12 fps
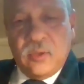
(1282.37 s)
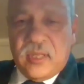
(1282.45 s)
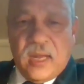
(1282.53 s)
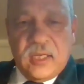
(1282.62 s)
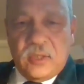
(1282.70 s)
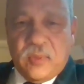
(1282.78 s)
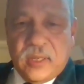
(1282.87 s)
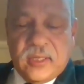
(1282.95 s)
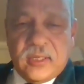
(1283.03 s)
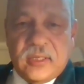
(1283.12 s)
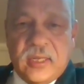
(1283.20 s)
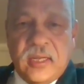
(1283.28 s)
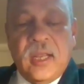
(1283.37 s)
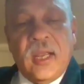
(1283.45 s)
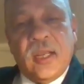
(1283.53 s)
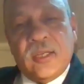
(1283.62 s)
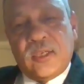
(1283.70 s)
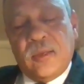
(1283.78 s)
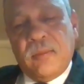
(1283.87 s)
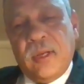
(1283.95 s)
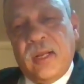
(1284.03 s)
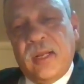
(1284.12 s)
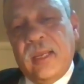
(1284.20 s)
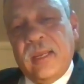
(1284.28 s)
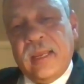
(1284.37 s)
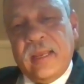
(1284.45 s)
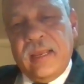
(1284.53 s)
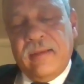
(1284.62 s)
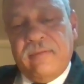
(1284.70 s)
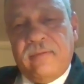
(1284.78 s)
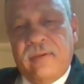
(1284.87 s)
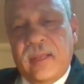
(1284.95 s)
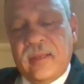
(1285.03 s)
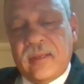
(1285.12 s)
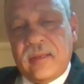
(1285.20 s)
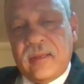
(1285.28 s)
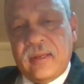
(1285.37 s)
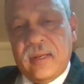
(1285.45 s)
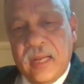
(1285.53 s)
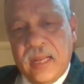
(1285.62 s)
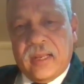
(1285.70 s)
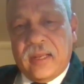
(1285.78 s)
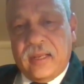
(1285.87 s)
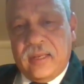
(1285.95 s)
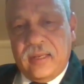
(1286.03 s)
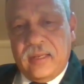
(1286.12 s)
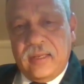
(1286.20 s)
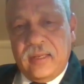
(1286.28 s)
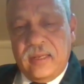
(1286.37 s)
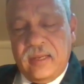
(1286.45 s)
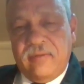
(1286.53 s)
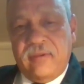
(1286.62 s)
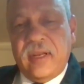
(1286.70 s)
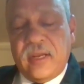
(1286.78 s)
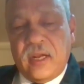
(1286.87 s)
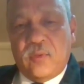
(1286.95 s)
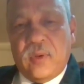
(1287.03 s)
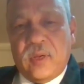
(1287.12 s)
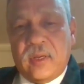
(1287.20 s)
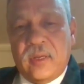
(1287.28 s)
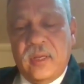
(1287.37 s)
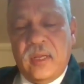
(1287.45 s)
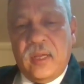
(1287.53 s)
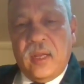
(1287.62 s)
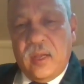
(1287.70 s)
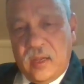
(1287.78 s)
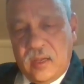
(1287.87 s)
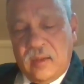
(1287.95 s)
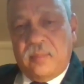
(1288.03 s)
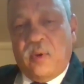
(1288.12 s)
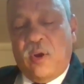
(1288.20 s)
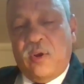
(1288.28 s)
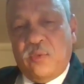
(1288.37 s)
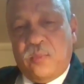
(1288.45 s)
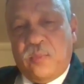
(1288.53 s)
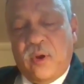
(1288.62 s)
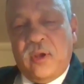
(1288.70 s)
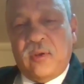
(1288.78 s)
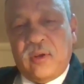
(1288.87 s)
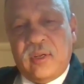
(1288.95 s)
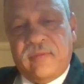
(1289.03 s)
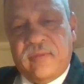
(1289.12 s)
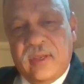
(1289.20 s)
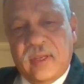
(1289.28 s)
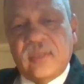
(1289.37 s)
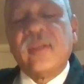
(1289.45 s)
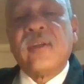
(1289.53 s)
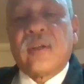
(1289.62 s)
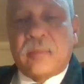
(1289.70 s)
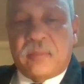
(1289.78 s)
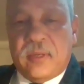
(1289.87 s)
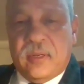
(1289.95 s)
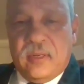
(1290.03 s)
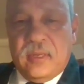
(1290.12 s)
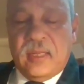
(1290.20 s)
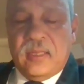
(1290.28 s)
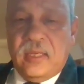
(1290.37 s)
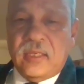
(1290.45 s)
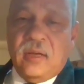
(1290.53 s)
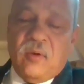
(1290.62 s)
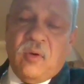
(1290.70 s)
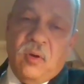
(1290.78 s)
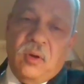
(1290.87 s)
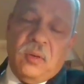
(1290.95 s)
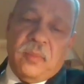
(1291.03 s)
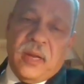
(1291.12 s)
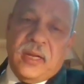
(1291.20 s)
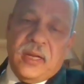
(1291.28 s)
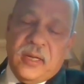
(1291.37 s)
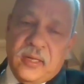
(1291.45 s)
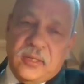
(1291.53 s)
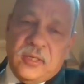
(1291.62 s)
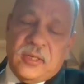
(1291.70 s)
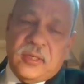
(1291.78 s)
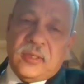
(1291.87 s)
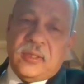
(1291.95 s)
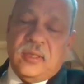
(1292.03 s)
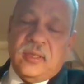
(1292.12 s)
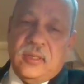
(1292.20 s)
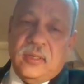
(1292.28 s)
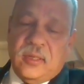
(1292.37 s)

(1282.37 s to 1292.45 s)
So that is one thing is there. Similarly, every link, every network, point to point or everything is encrypted. And these are all by indigenously